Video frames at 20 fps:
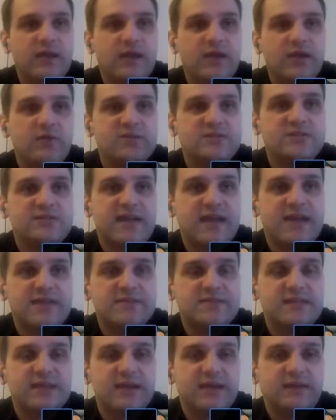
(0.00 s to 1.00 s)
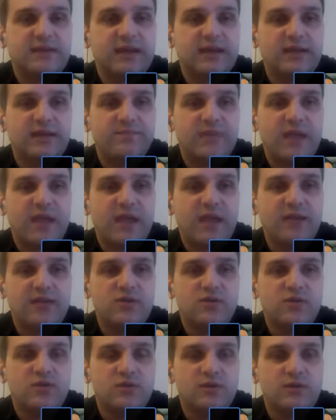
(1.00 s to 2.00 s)
which says that any
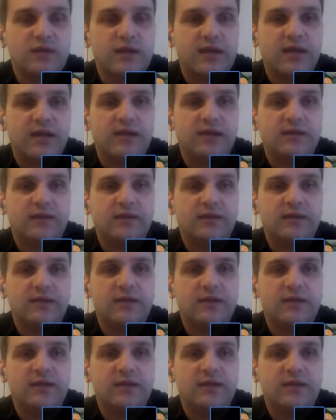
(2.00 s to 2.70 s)
URL